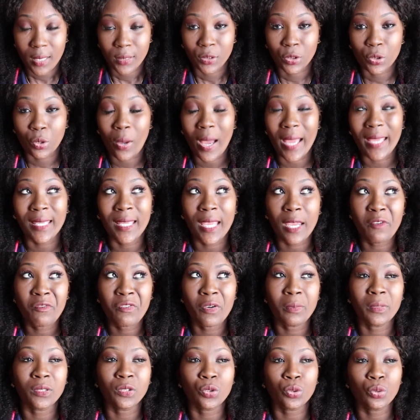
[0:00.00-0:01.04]
So I came
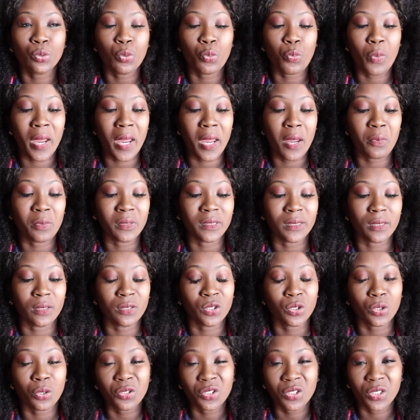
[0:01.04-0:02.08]
from a school where it was an
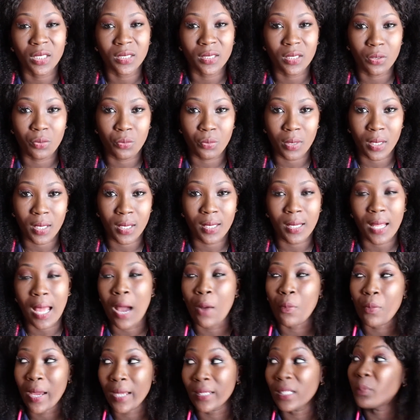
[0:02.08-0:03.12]
associate degree.
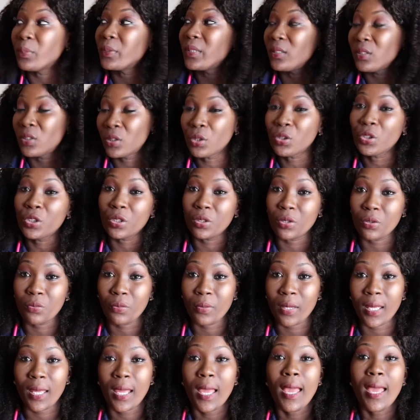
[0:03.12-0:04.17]
I would end up with an associate
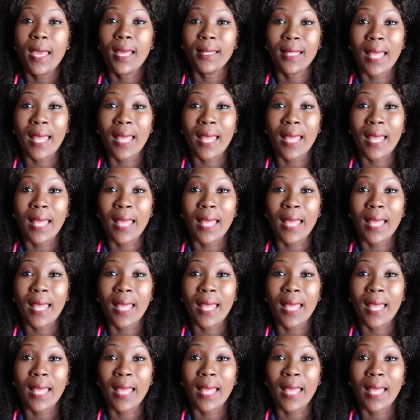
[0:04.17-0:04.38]
degree.